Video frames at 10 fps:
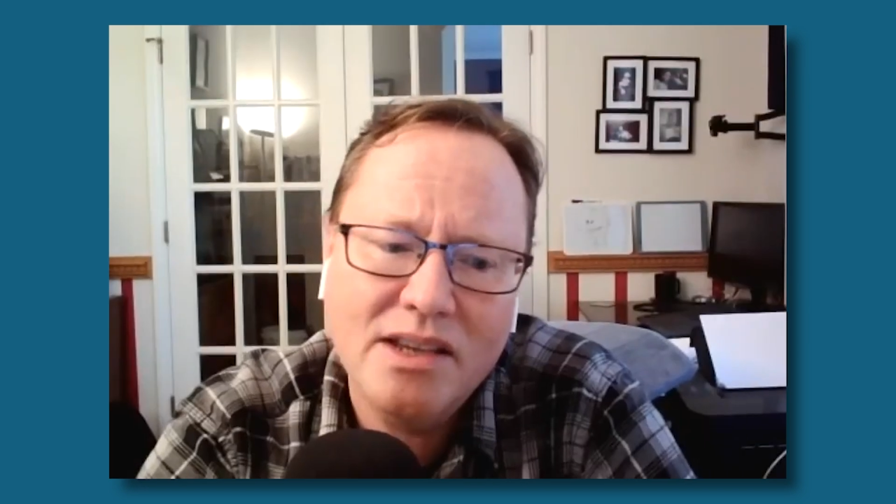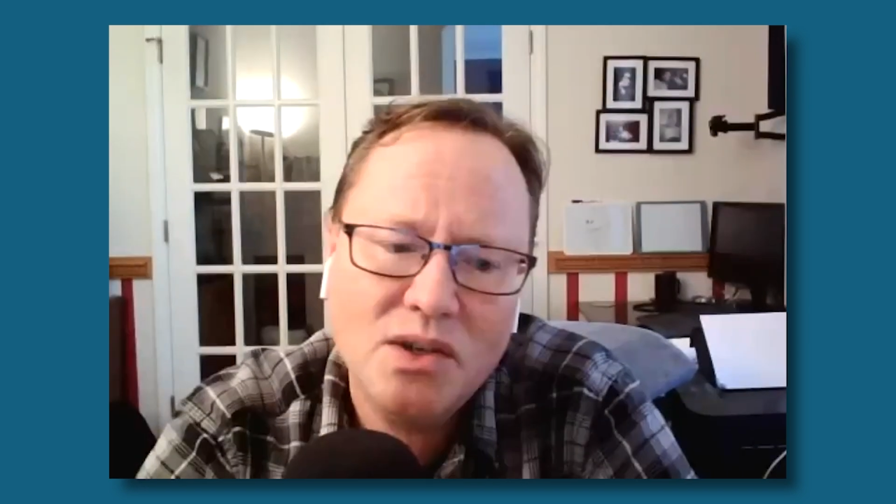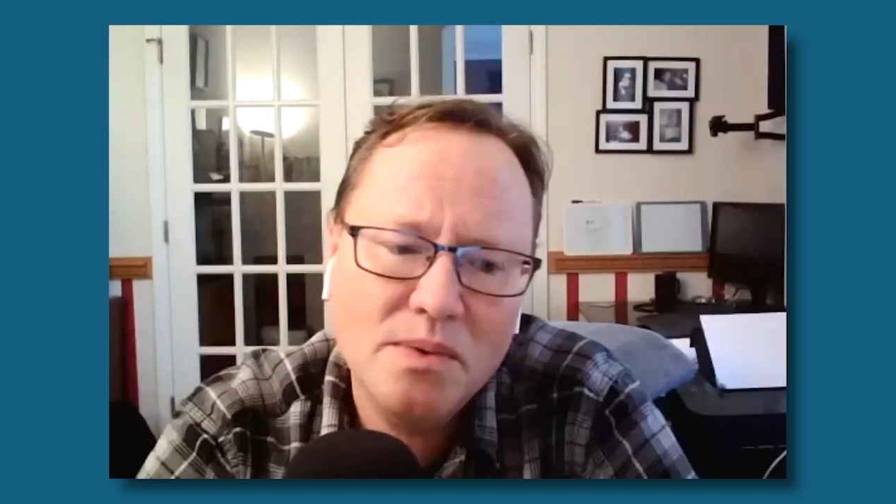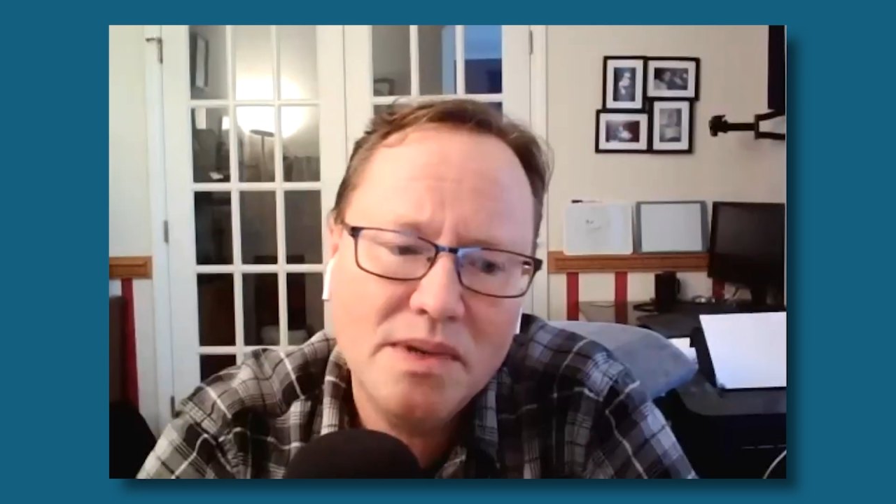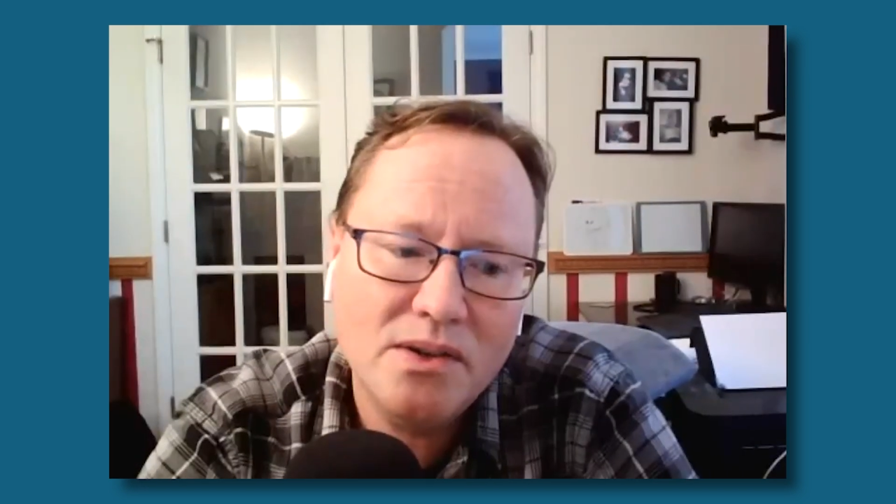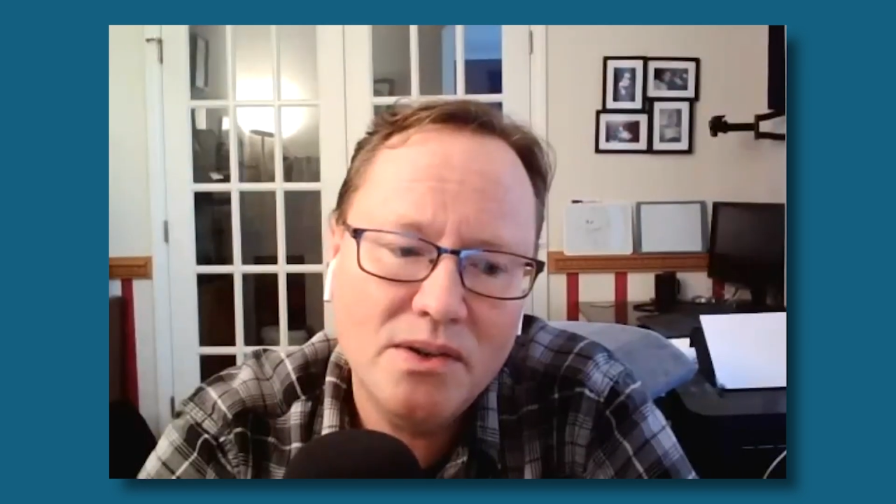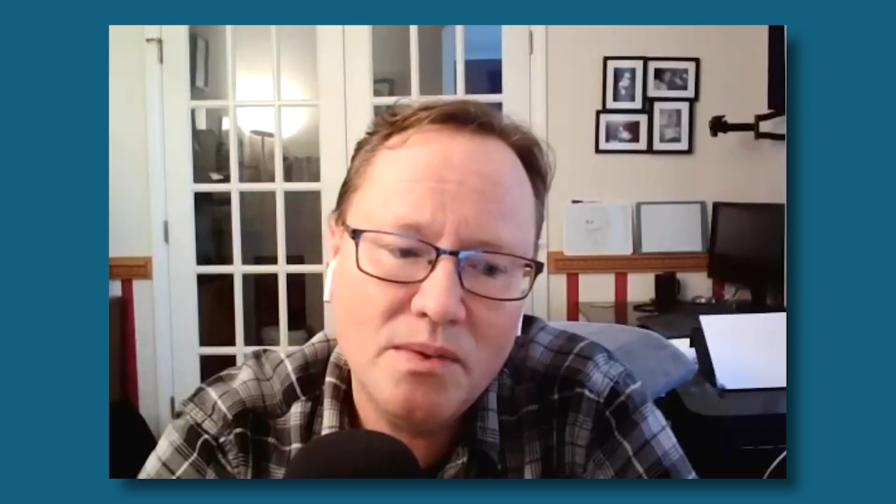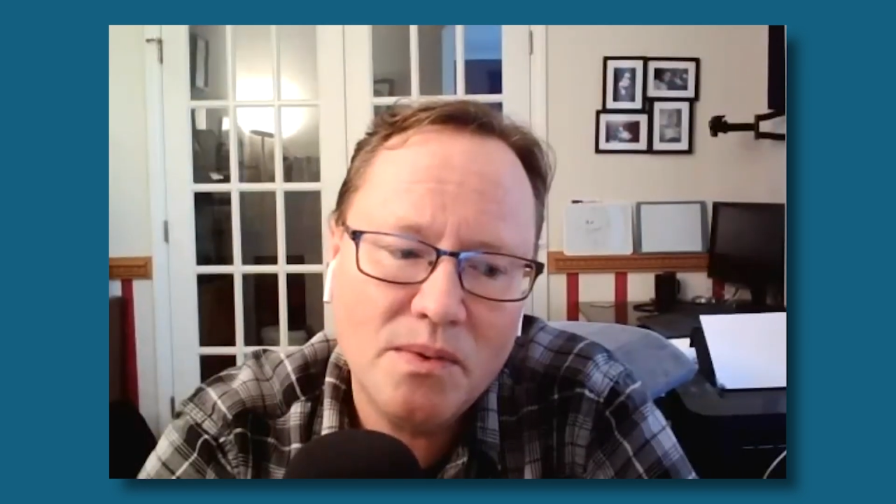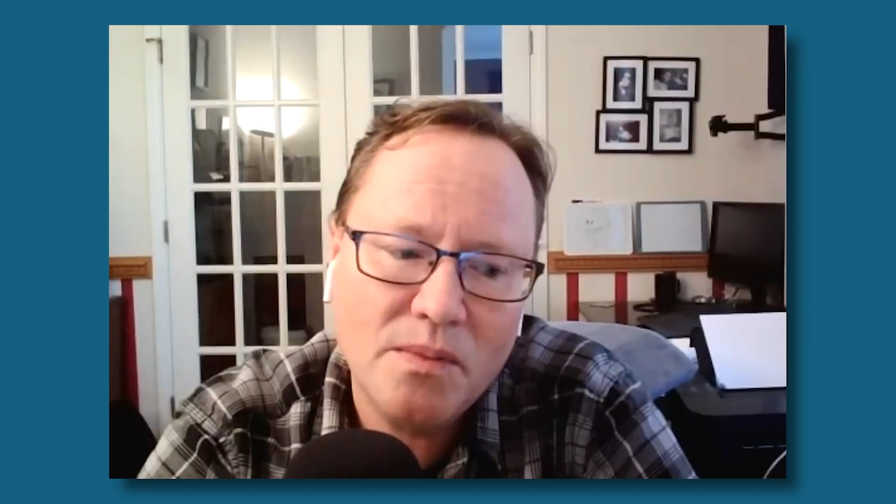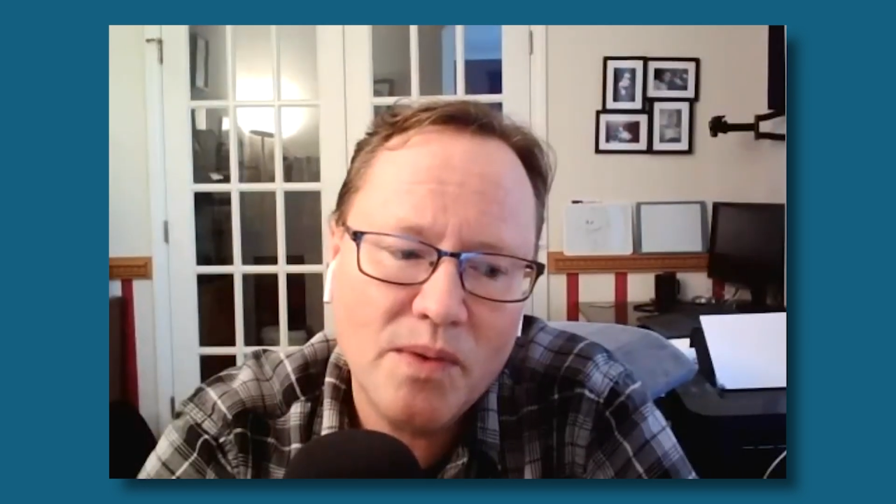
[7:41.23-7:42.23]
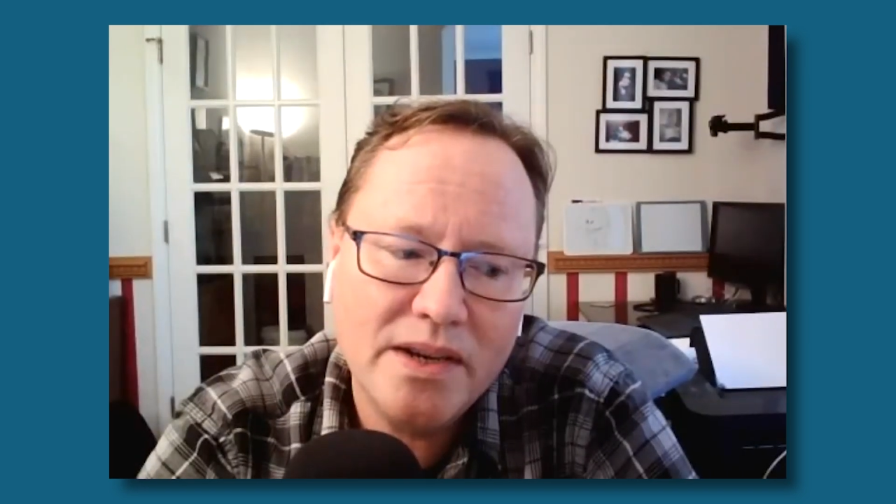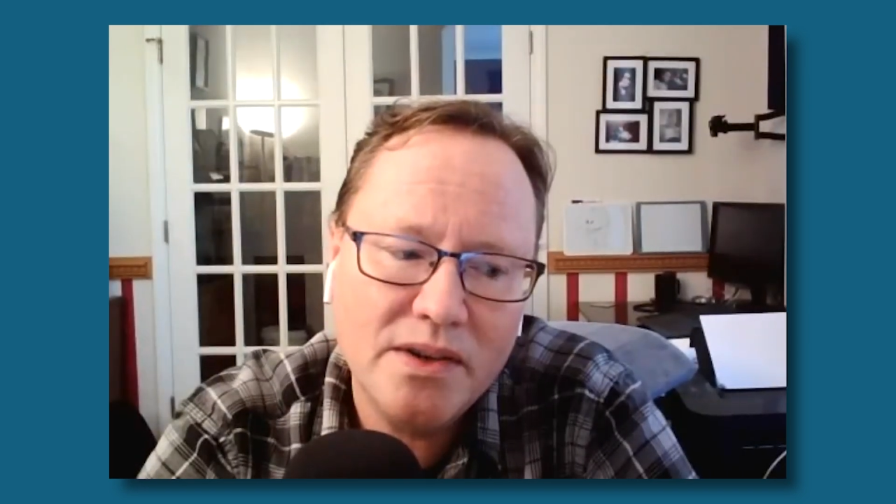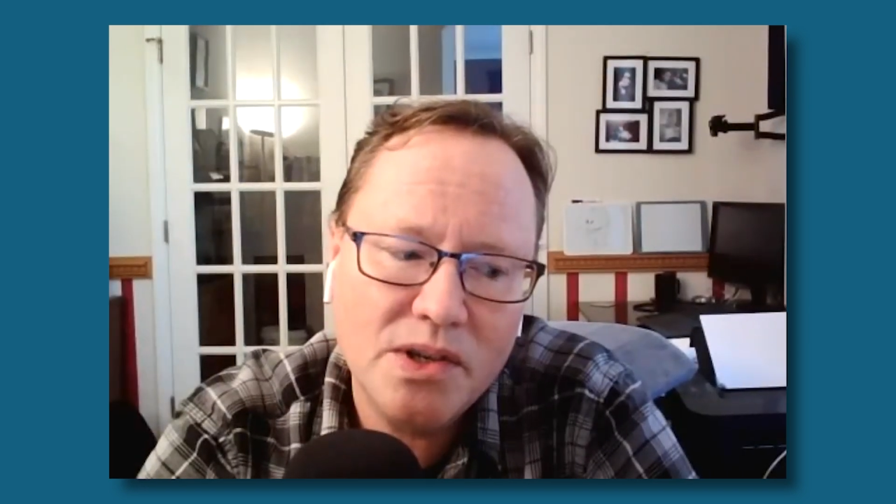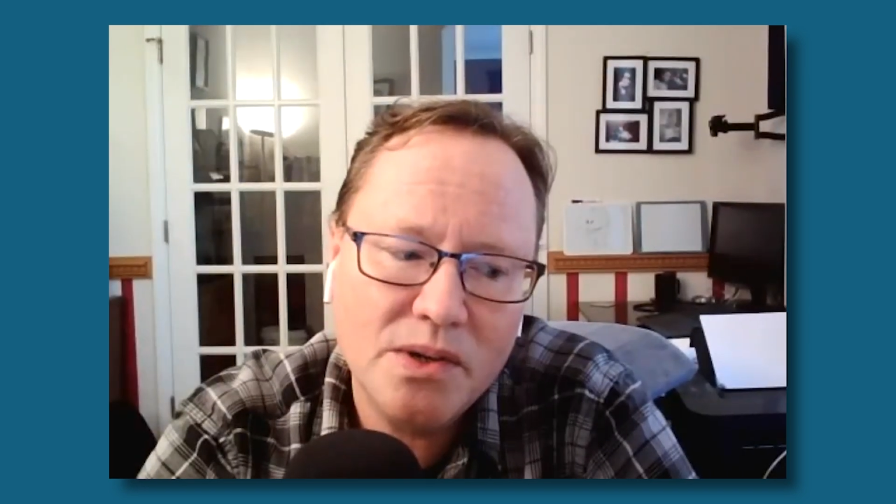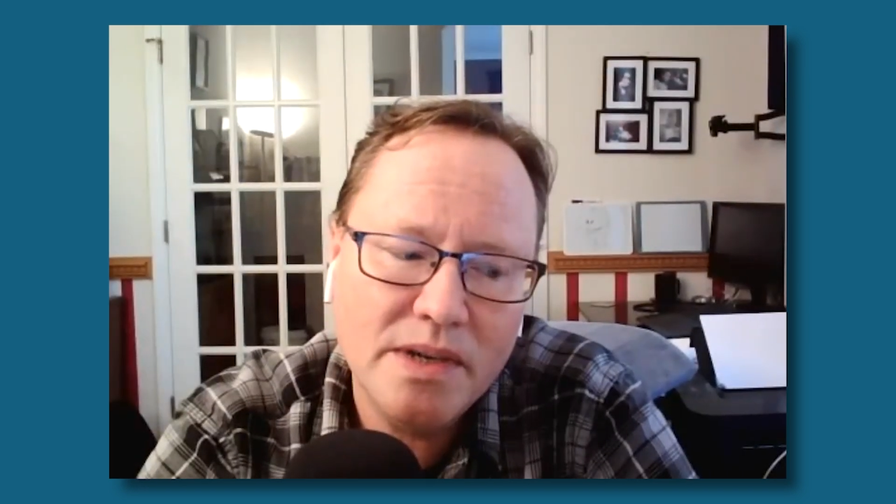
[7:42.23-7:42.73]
Yeah, it's always good when you're